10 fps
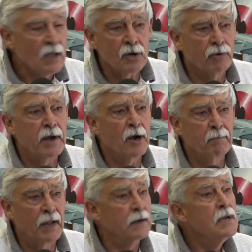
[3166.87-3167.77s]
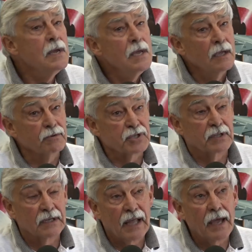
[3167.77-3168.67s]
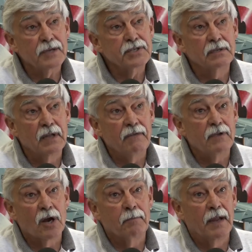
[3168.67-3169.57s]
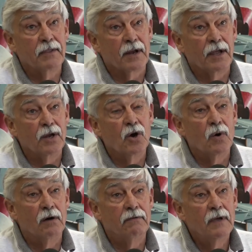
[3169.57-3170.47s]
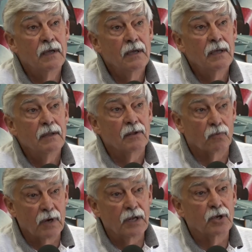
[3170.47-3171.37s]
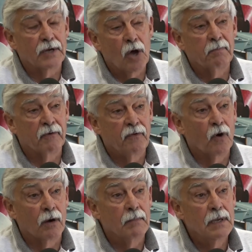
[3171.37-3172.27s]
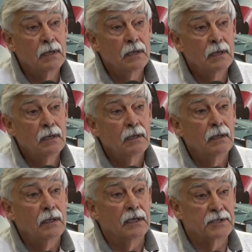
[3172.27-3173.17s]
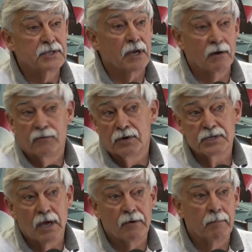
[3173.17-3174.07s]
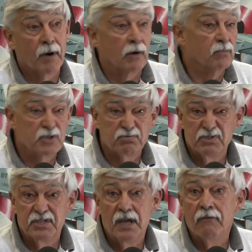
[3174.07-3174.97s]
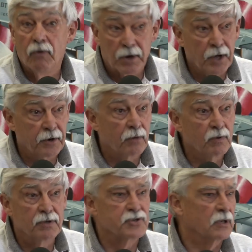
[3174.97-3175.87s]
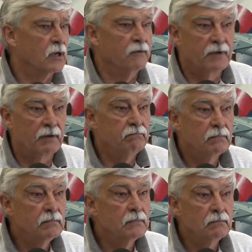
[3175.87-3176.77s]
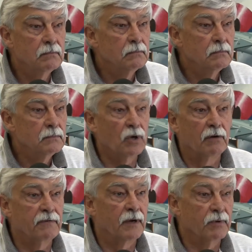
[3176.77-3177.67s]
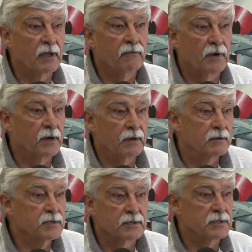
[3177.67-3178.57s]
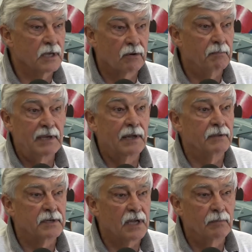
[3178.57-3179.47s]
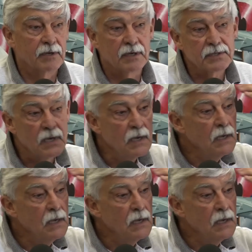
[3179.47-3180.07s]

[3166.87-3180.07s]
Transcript: A great airplane. It was the last Navy airplane that I know of that really could outperform its Air Force counterpart, which was the F-100. We used to love to dogfight with F-100s because they were meat on the table to us.